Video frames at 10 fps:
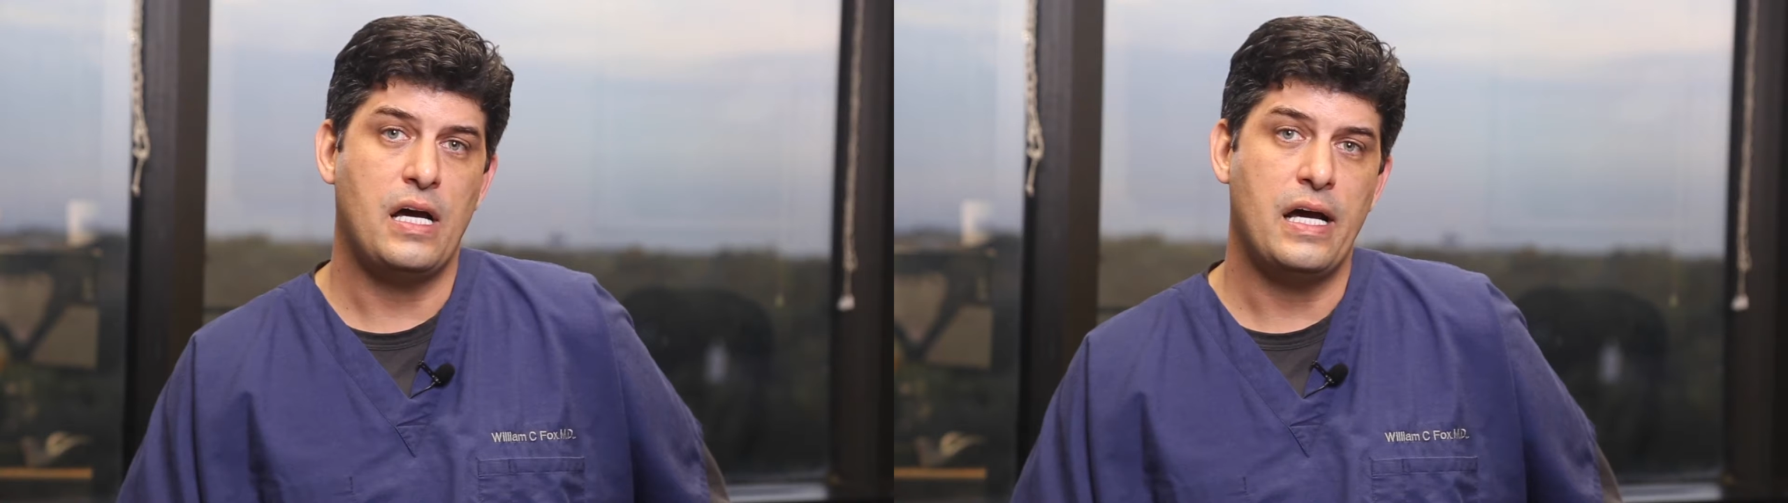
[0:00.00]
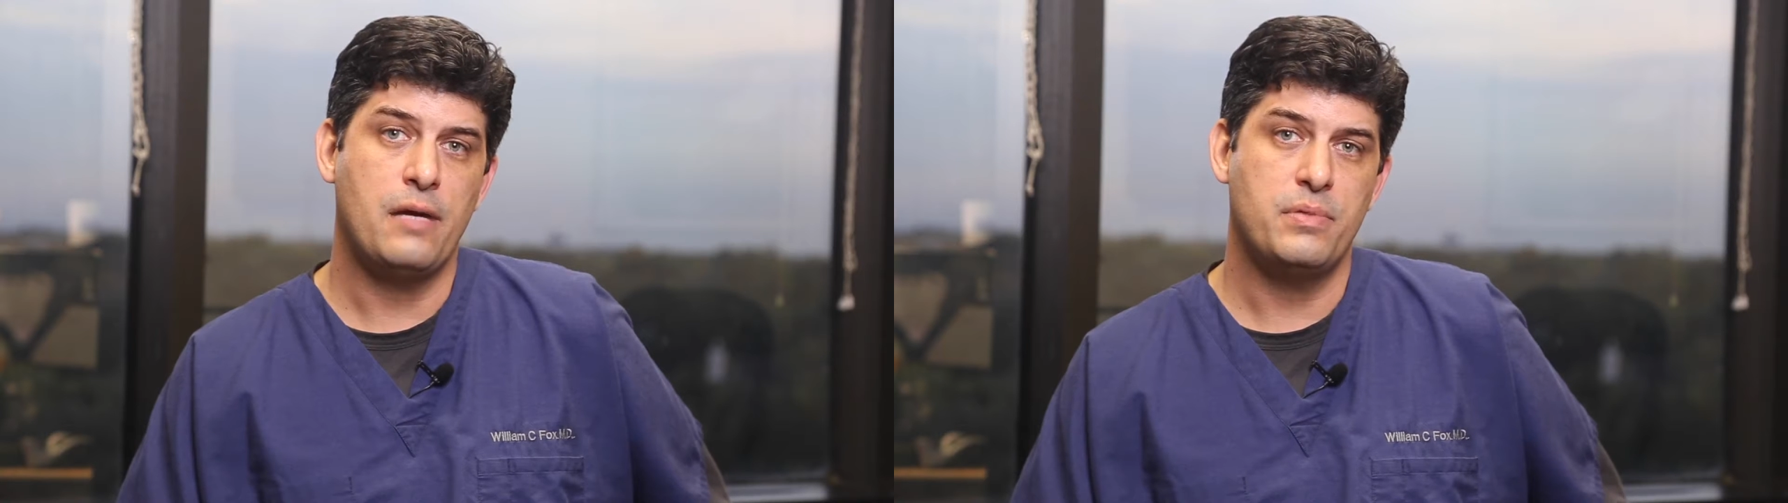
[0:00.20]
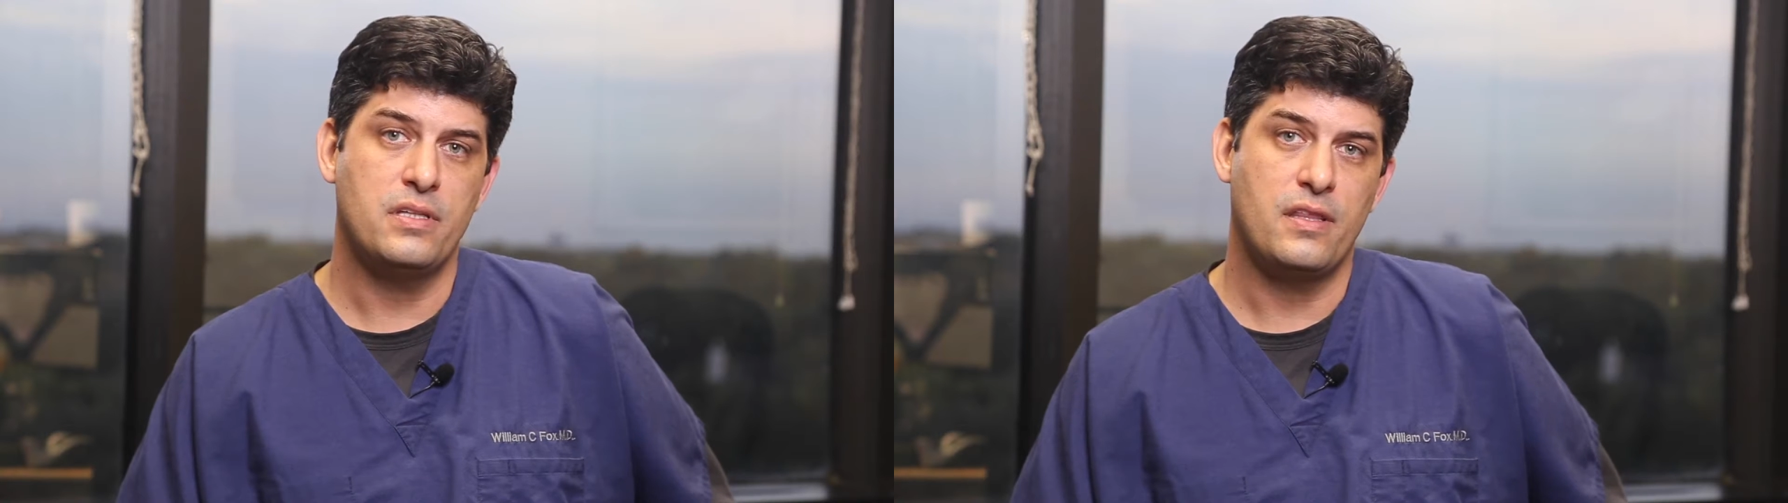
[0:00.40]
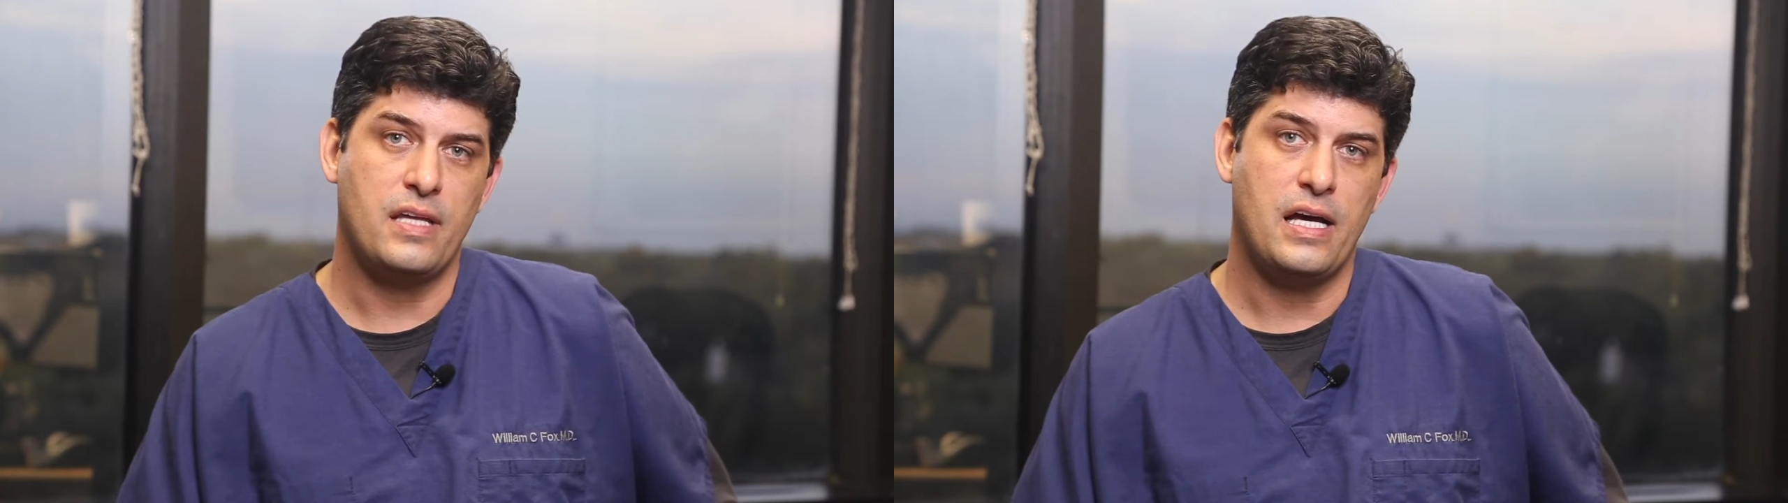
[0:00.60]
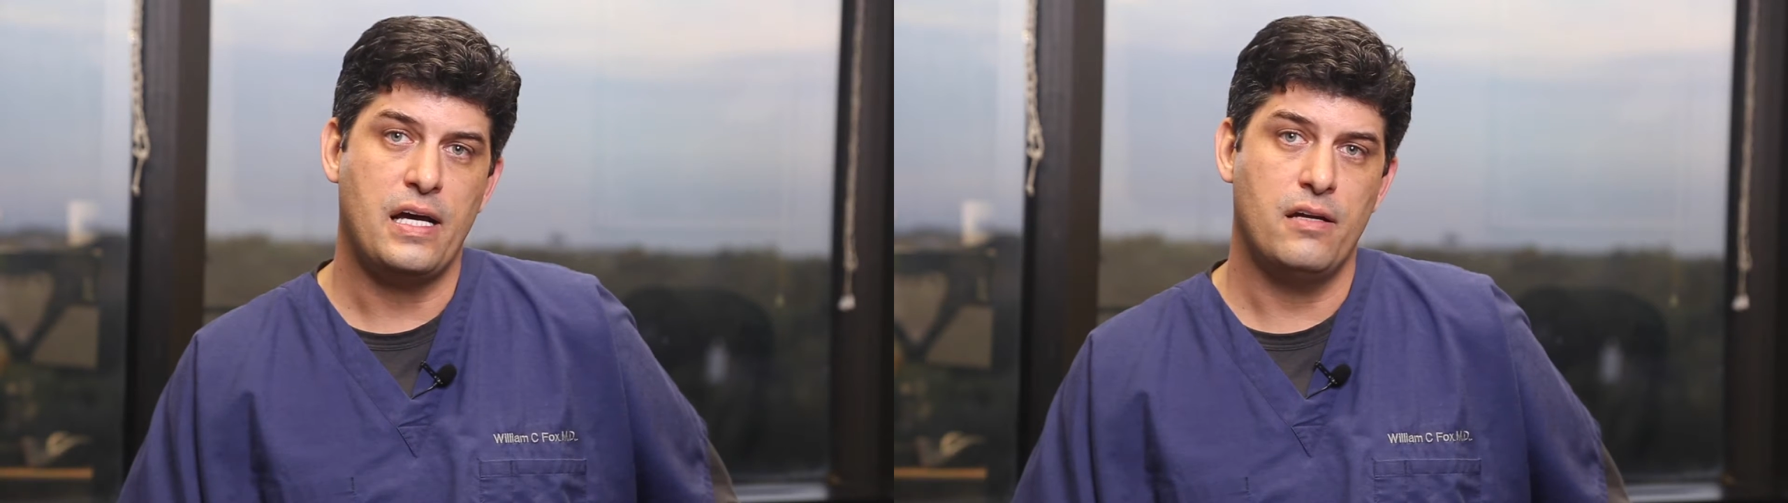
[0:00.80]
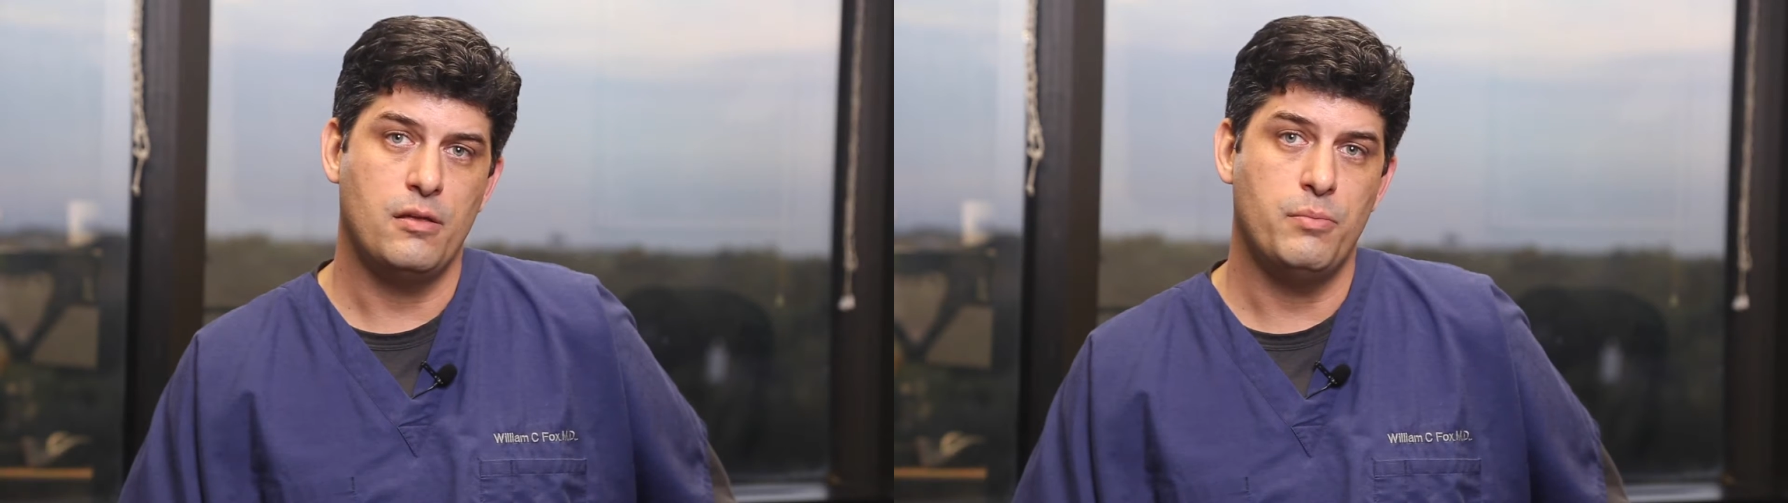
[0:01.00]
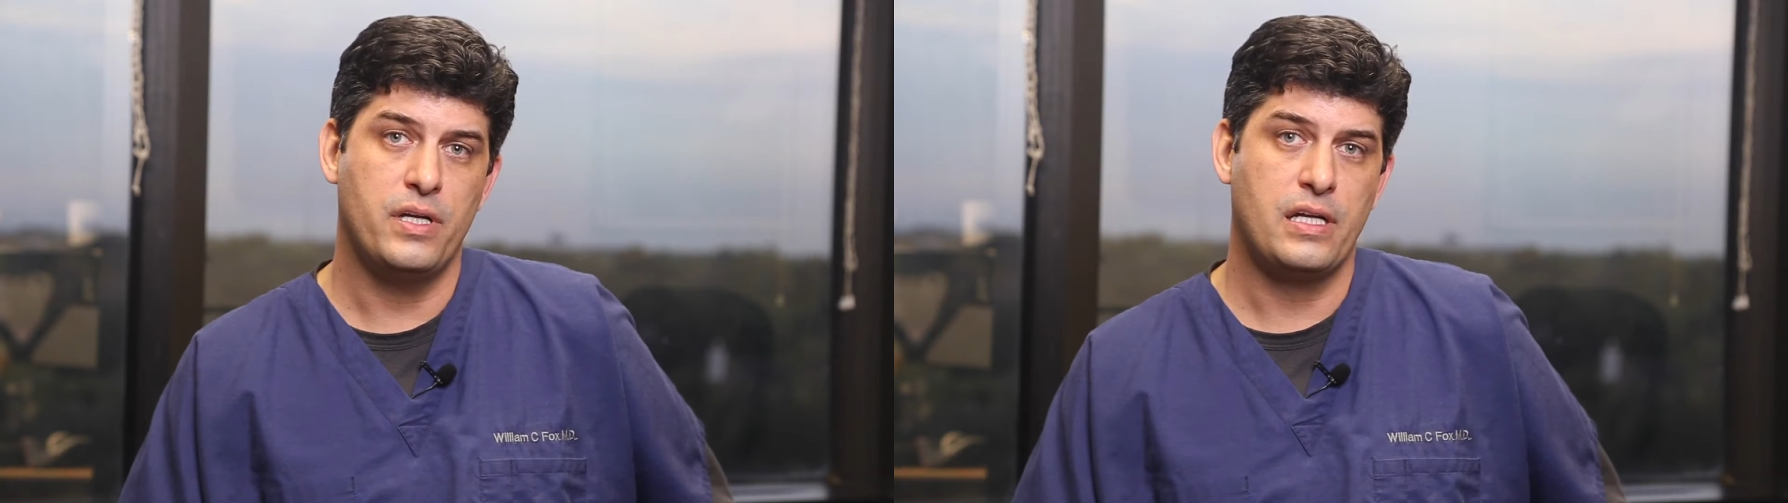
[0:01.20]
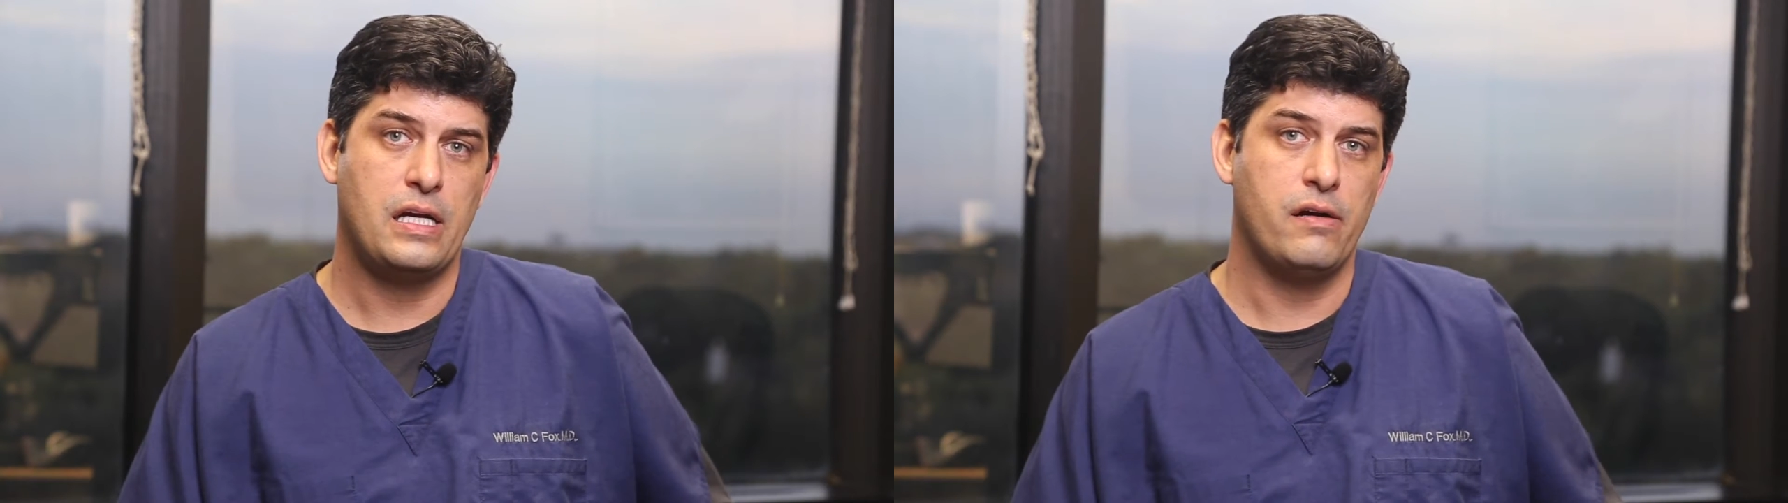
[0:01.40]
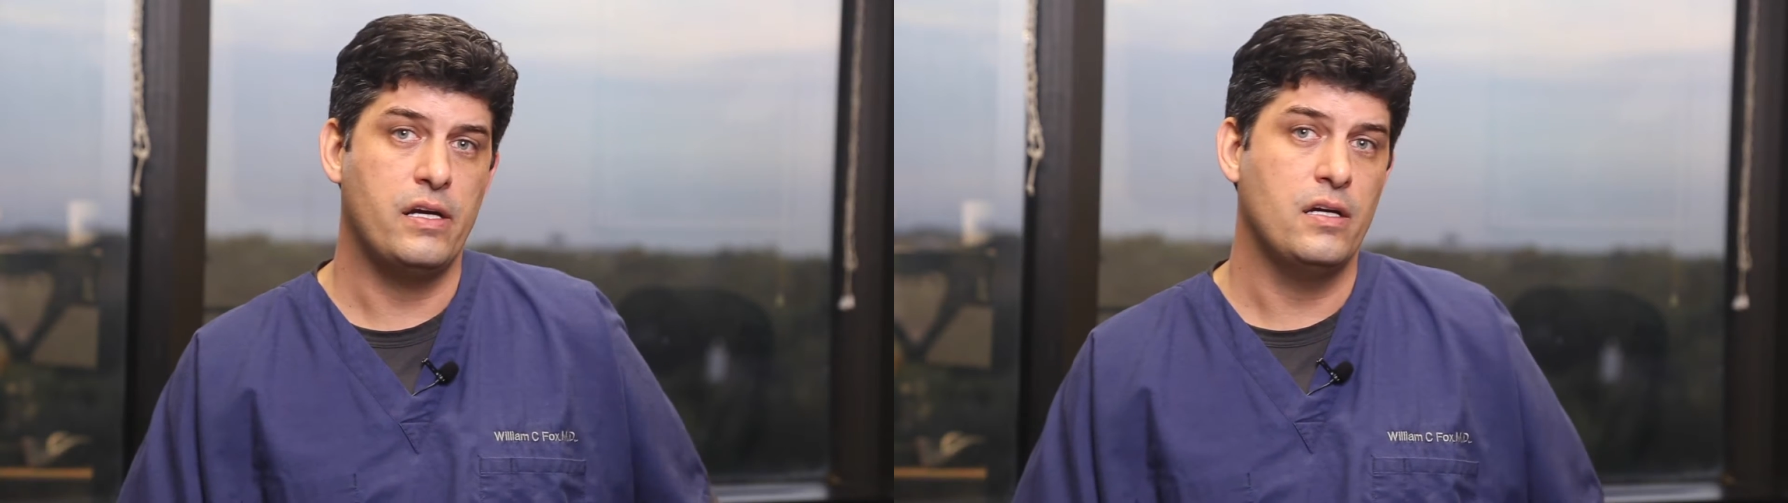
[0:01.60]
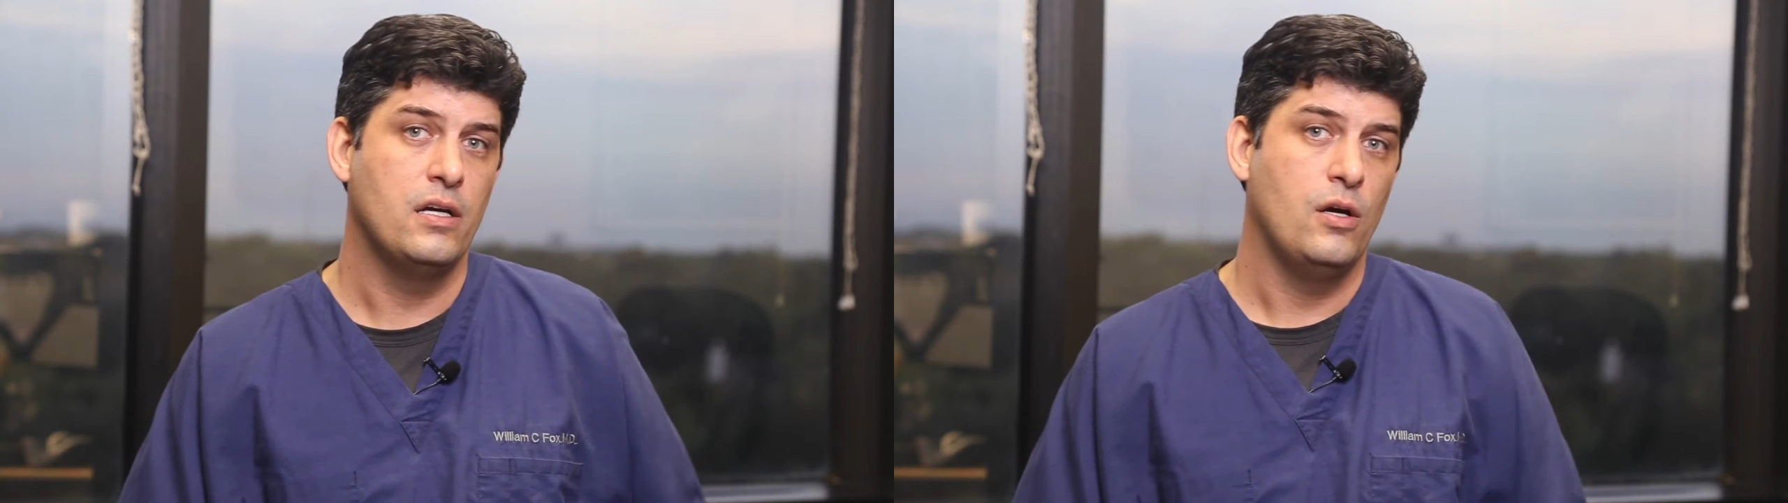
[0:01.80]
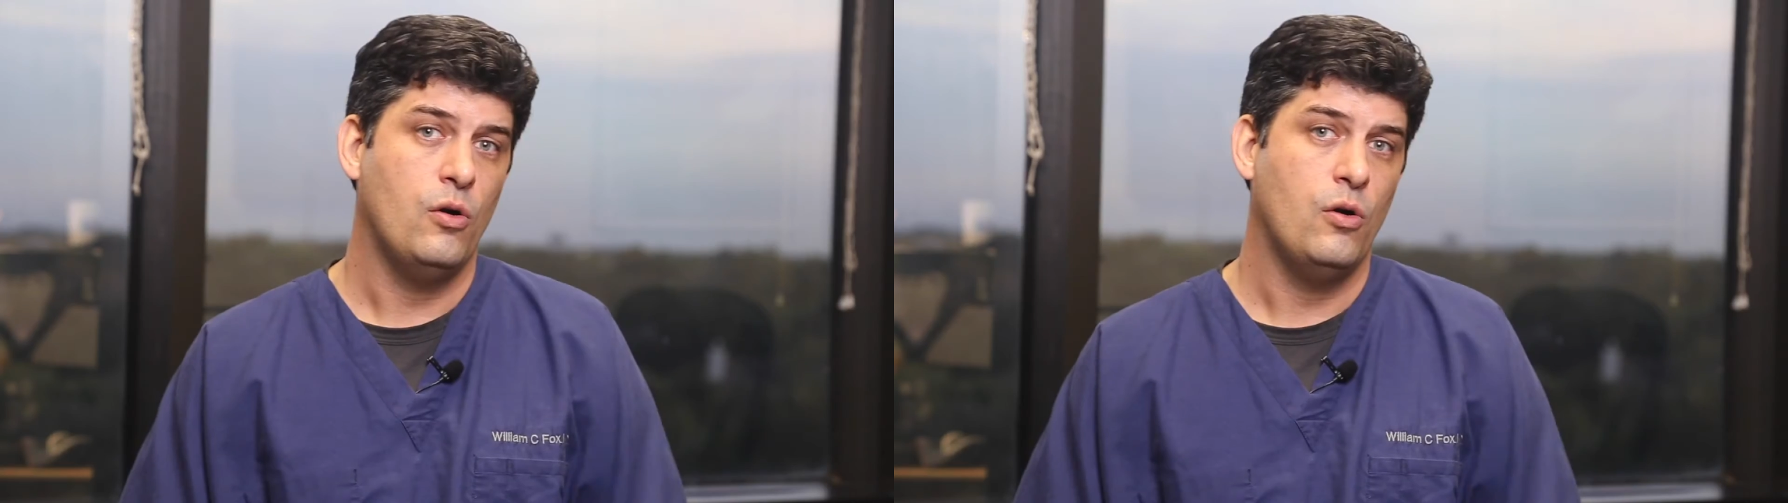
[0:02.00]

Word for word: high up in the thigh in the buttock area